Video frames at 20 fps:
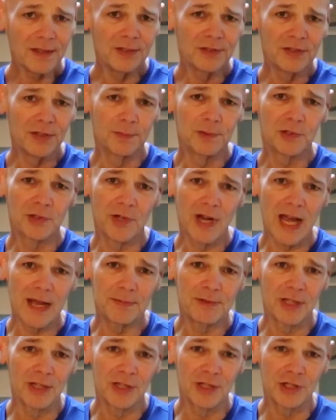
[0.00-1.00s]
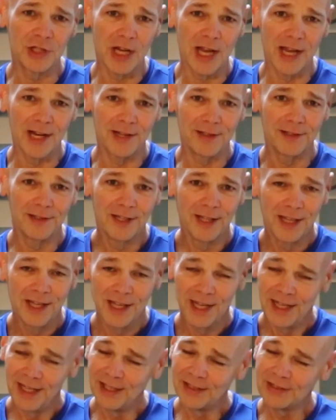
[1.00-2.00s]
subscribe to the channel,
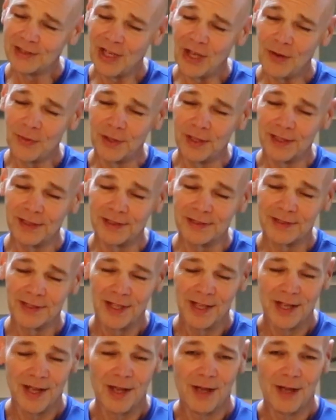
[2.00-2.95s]
and as always,